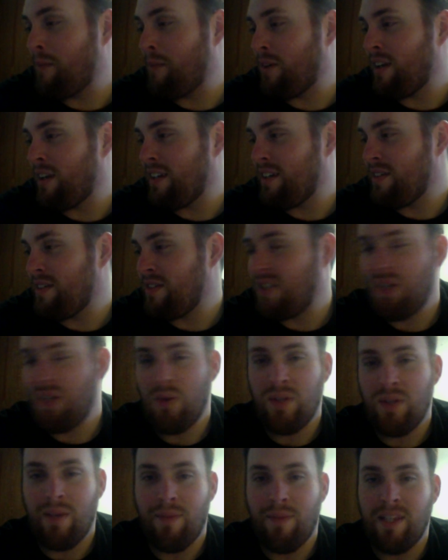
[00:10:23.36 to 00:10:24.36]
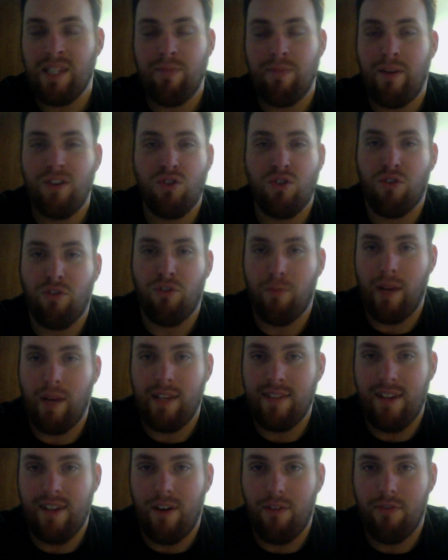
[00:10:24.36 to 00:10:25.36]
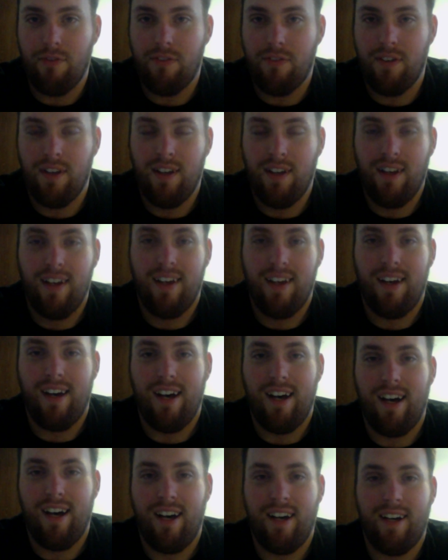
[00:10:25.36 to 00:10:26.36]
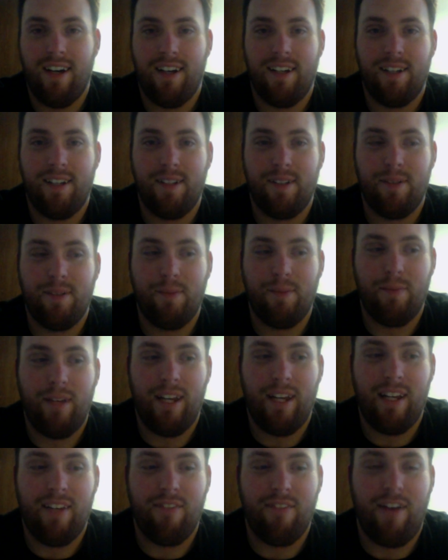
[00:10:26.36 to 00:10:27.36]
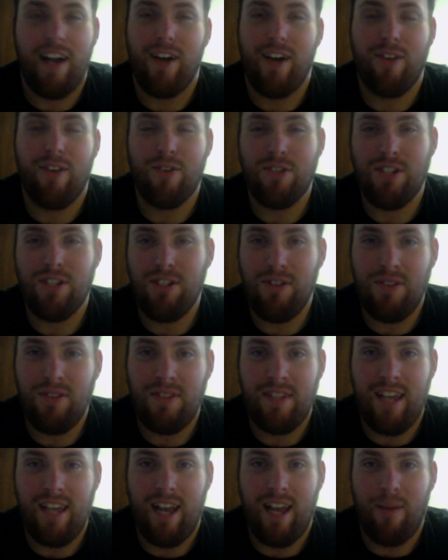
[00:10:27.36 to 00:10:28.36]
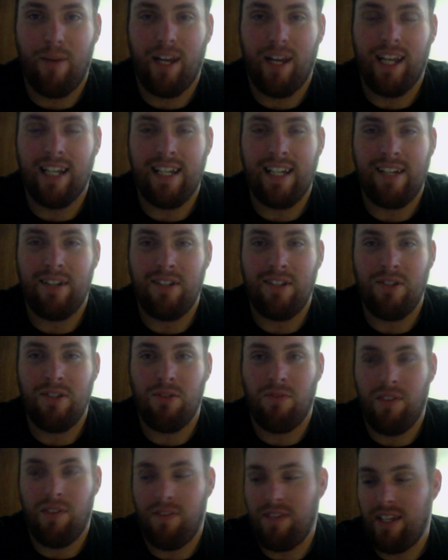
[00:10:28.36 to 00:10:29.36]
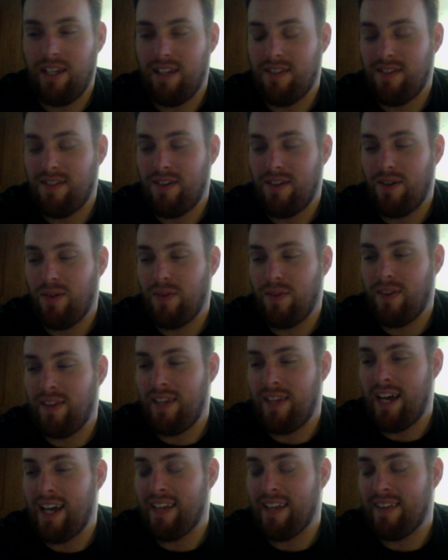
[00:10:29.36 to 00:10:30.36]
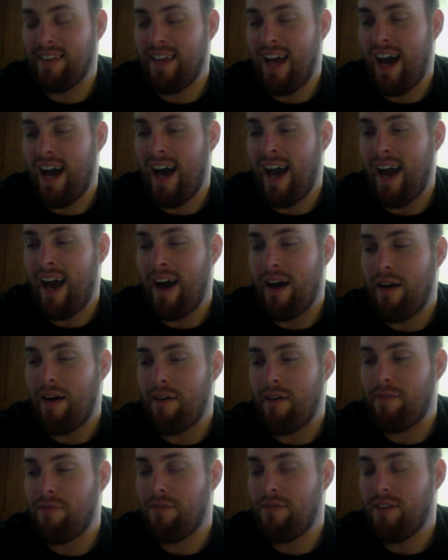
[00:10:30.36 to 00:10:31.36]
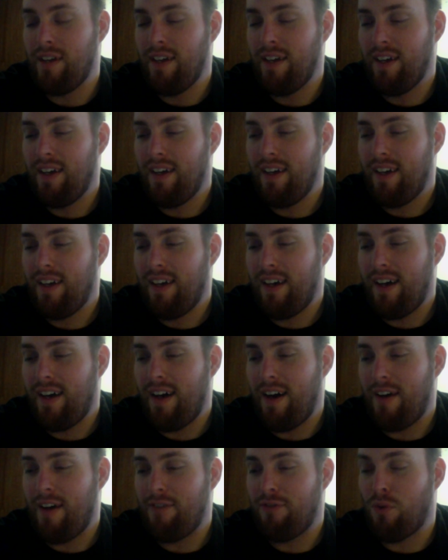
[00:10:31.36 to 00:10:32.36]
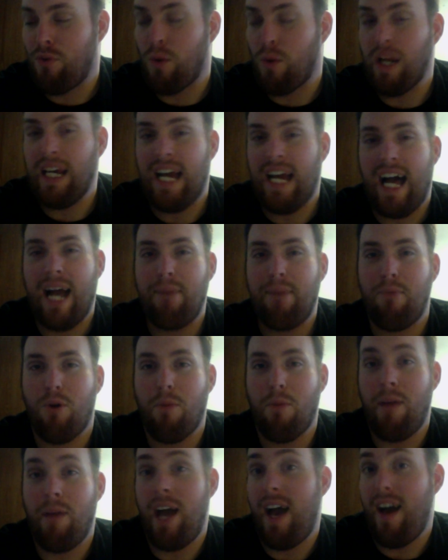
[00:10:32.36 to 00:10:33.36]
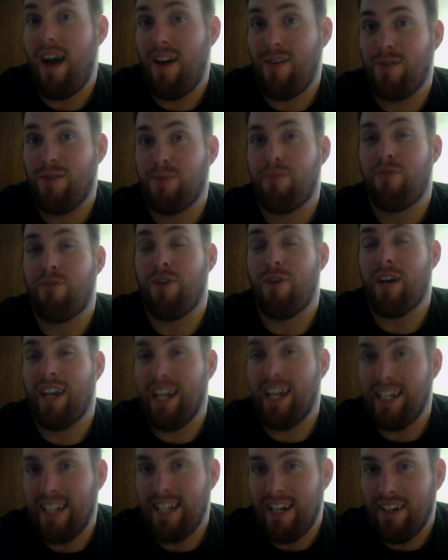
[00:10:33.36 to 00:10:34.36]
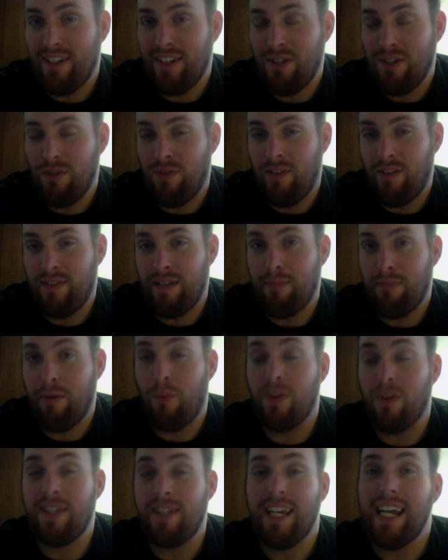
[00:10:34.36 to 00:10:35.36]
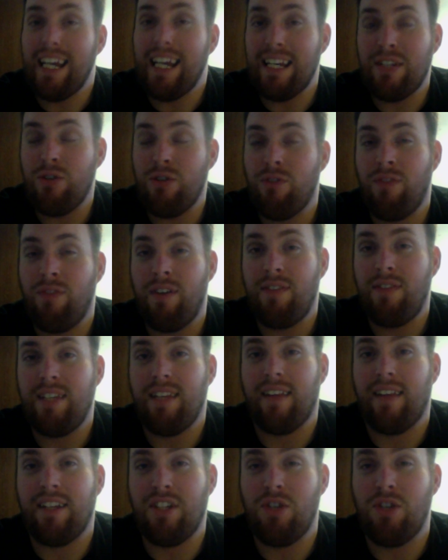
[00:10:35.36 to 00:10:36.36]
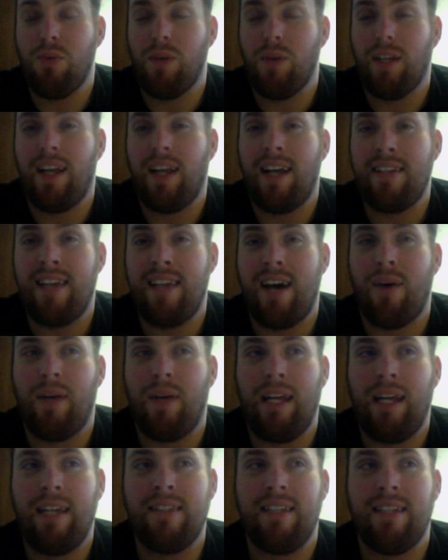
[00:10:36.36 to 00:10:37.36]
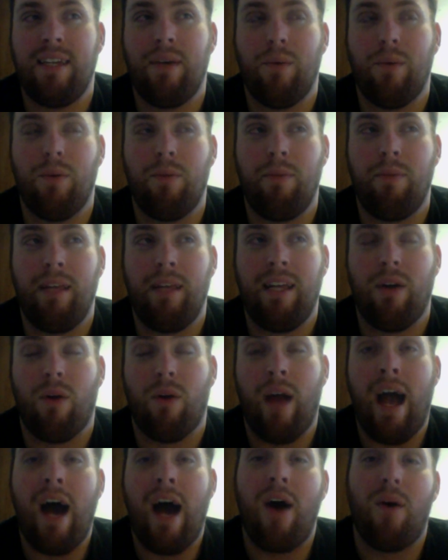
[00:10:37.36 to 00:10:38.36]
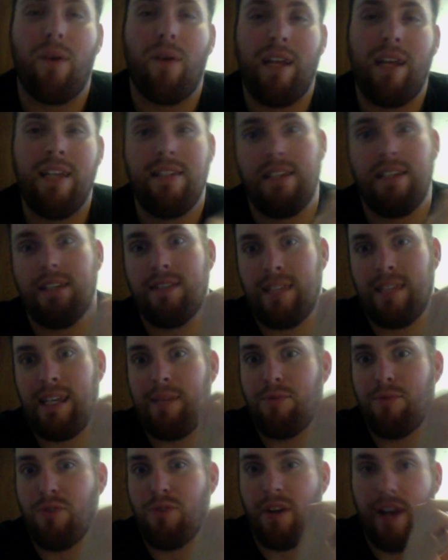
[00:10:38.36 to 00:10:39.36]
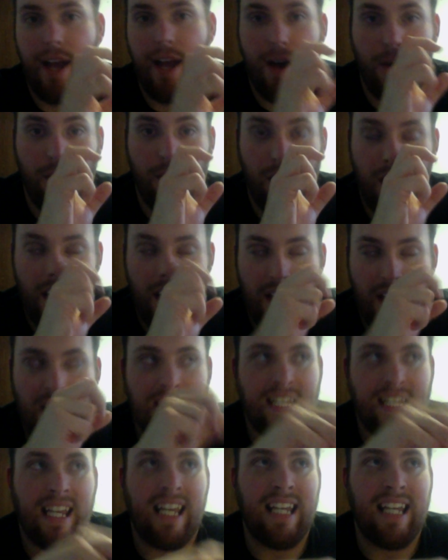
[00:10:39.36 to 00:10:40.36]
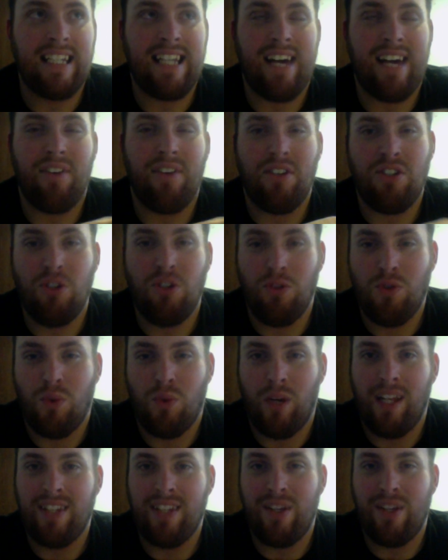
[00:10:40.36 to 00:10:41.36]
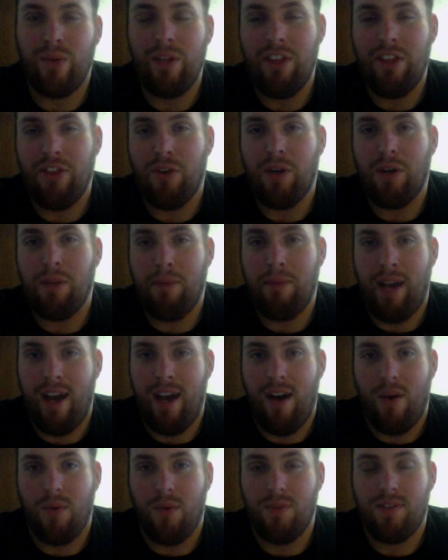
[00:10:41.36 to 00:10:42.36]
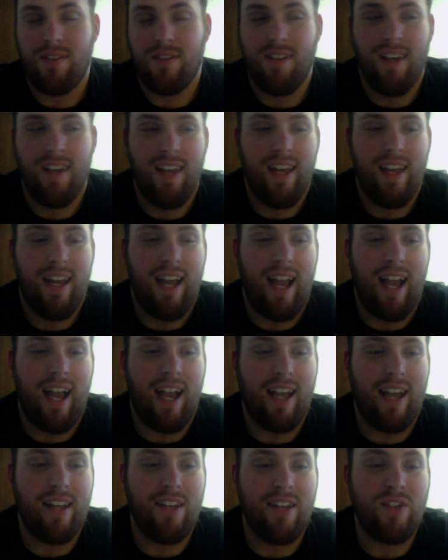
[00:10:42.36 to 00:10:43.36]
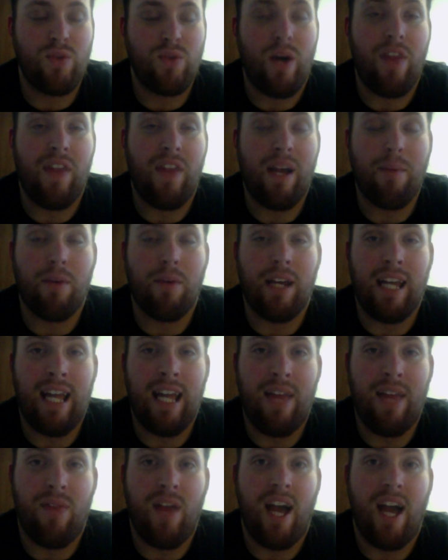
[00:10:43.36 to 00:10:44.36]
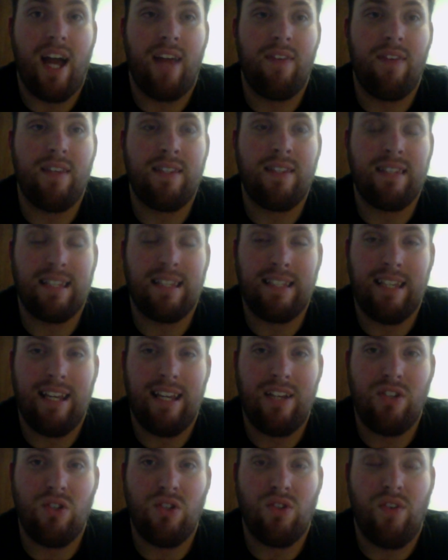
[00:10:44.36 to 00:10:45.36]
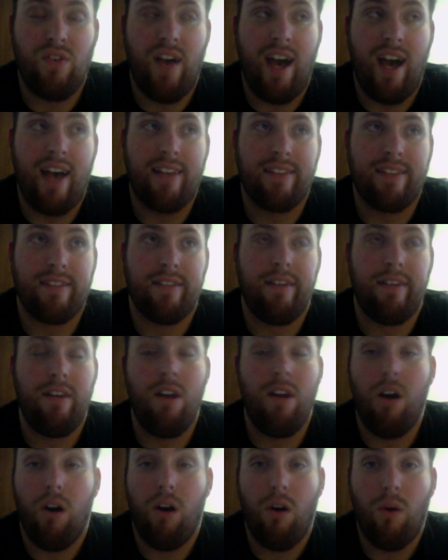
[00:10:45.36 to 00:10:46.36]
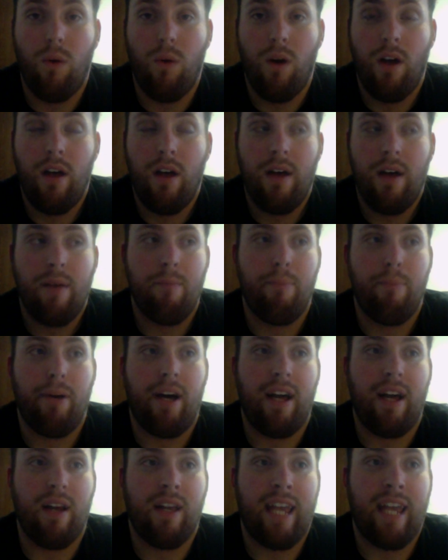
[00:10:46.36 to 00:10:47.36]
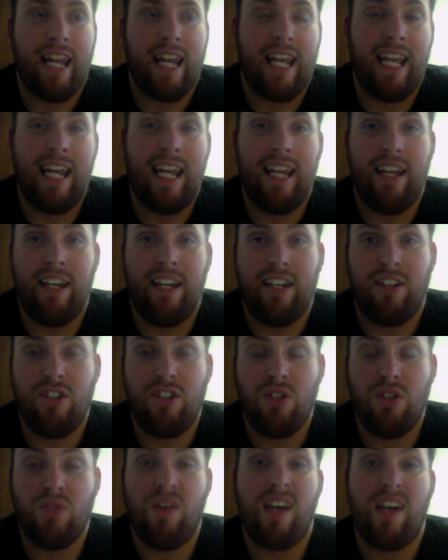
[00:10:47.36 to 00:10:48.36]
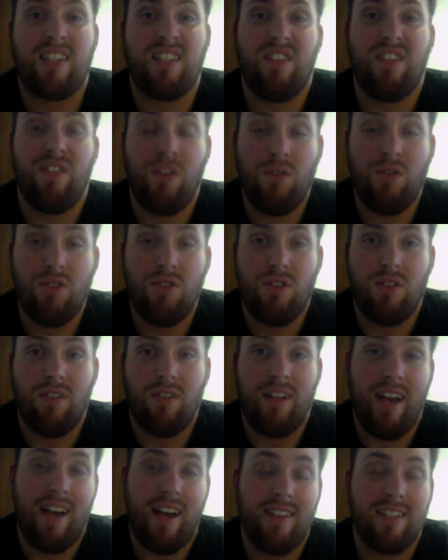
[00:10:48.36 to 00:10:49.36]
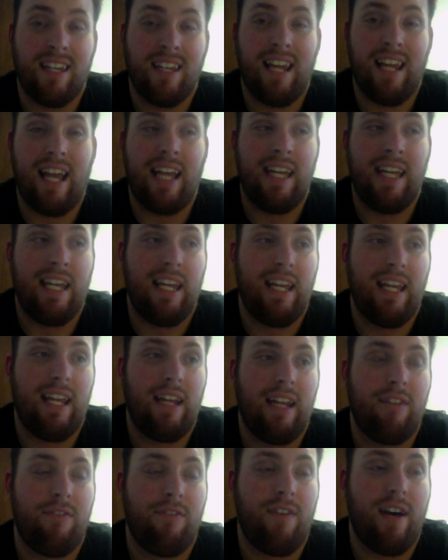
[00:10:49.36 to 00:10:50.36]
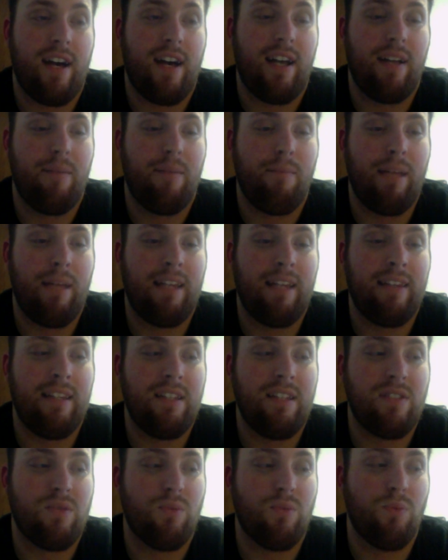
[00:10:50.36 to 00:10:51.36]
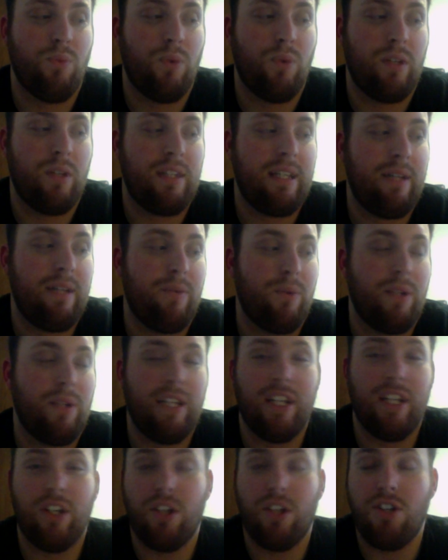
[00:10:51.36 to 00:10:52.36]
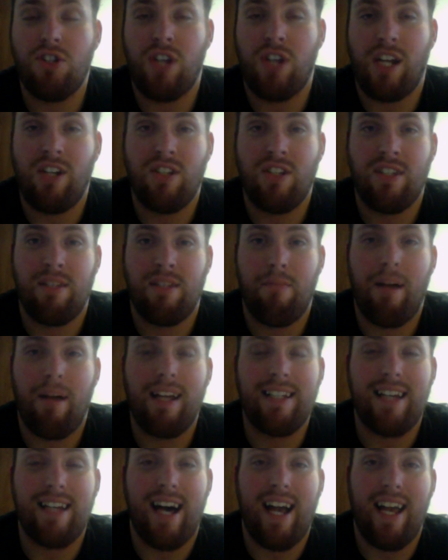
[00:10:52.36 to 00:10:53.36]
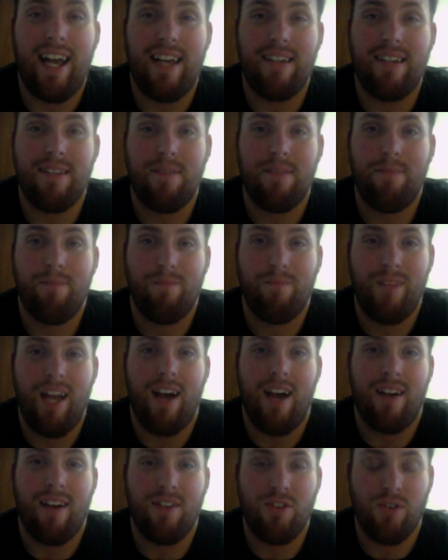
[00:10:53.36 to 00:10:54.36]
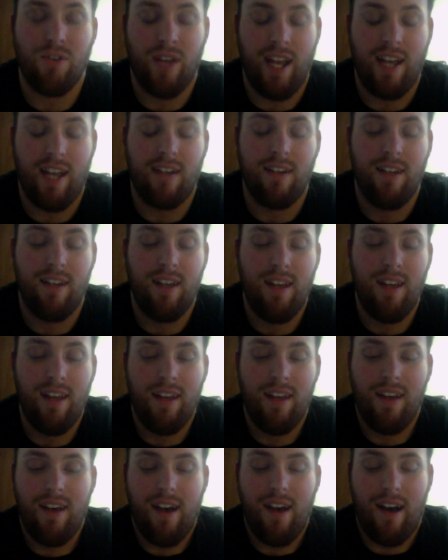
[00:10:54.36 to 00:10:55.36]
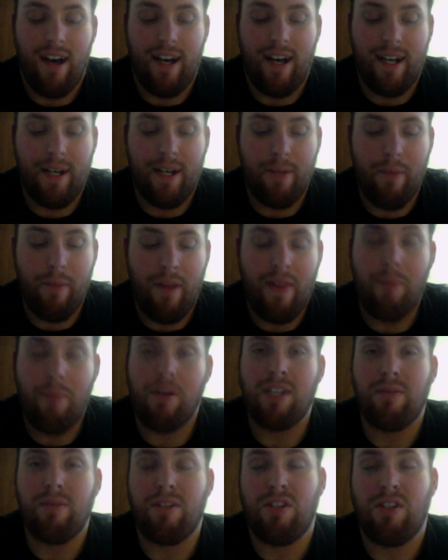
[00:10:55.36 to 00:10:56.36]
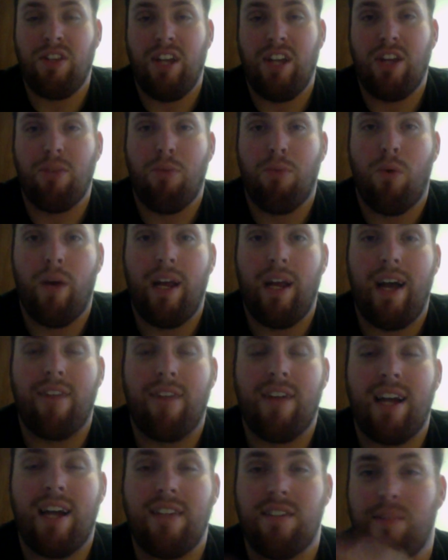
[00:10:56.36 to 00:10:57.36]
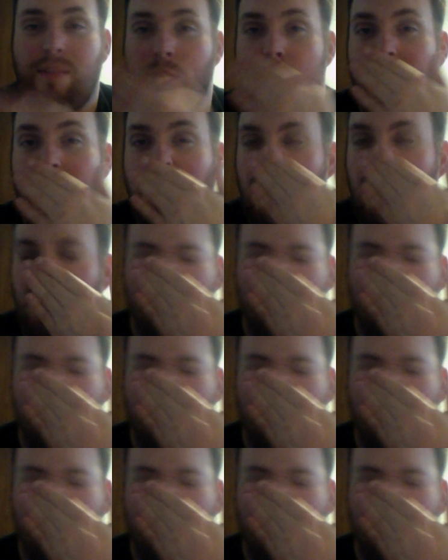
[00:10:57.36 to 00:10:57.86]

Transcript: to do something special for myself, and invite others to do the same when I get down to 250. So that I have 49 more pounds before I can get down to 250. But once I get to 250, like, do you realize how easy it would be, or how easy it seems right now, to get down to 220? It's only 30 pounds. And do I think I'm going to hit that in this 60-day juice fast? No. But can I hit it in the juice fast in the future? Yes. Can I hit it if I make these really, really good changes in my diet? Yeah, sure can. And that brings me to the other point. I've gotten some questions.